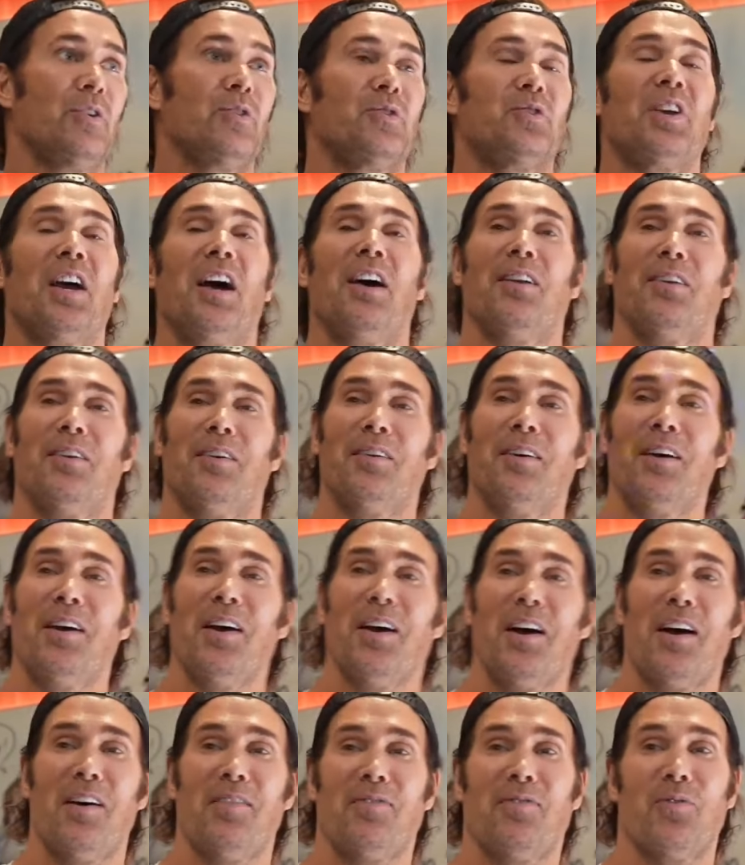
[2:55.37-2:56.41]
do you tell
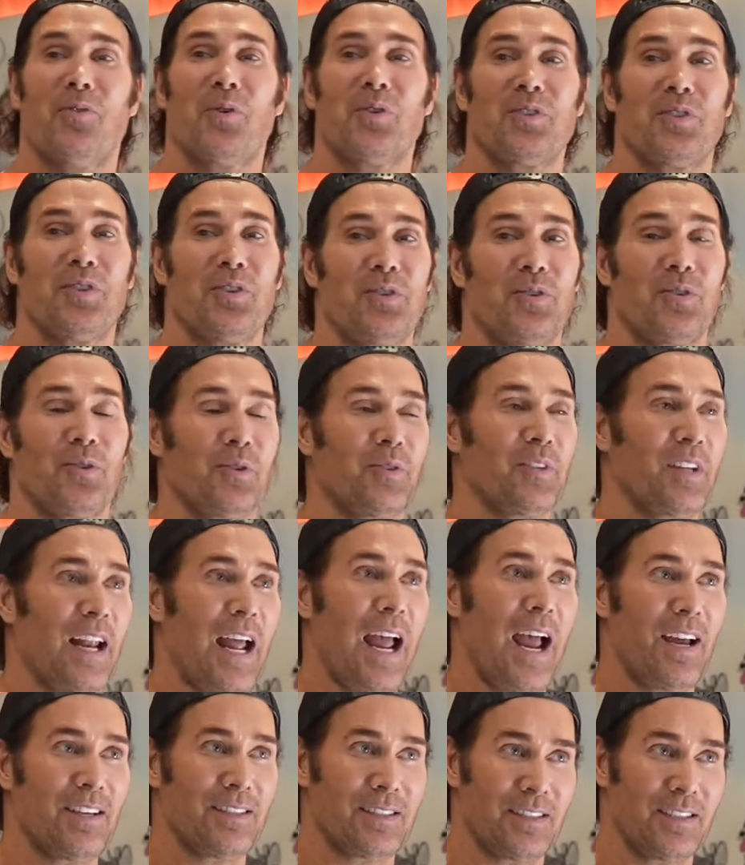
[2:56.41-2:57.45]
a 14-year-old that
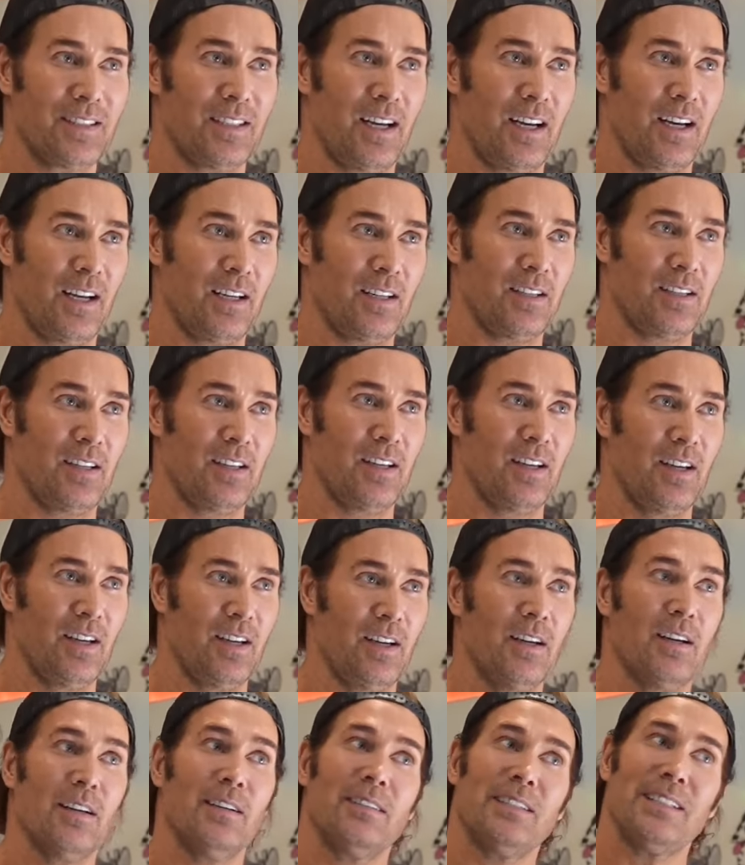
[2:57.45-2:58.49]
hasn't done
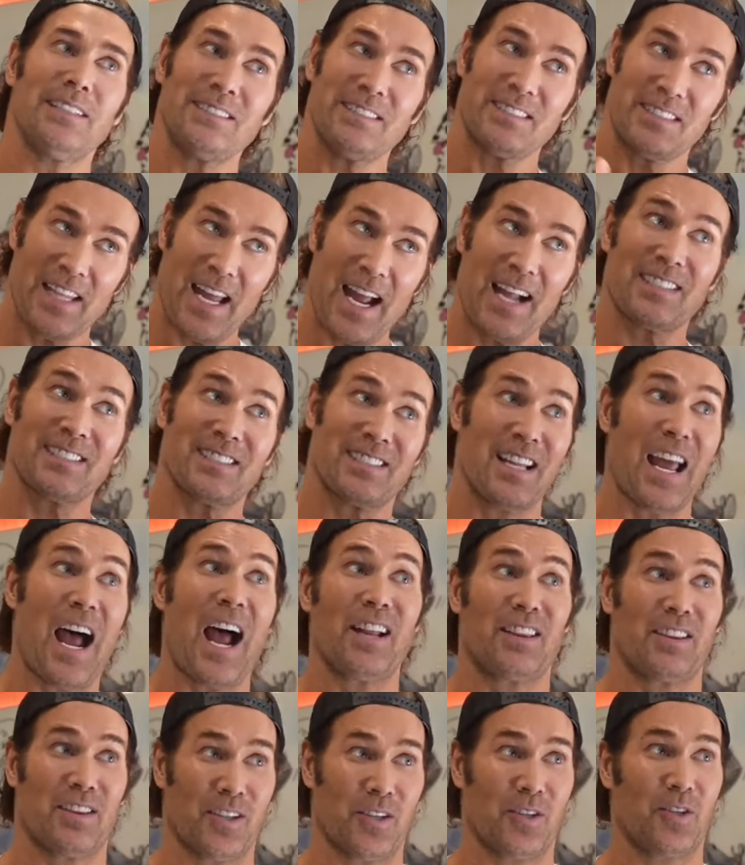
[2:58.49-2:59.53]
it, that's
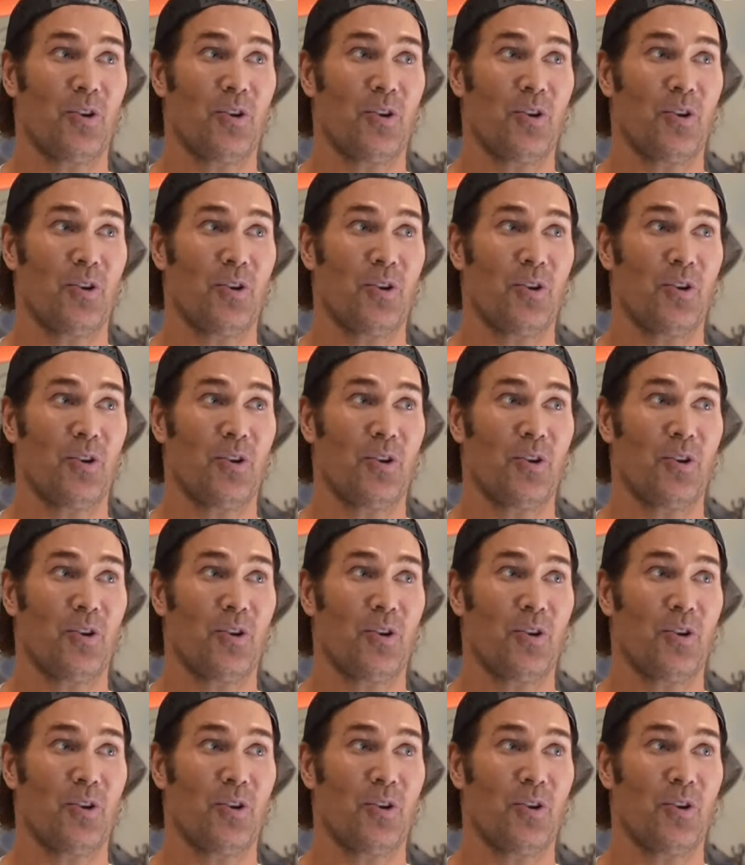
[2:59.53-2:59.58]
not the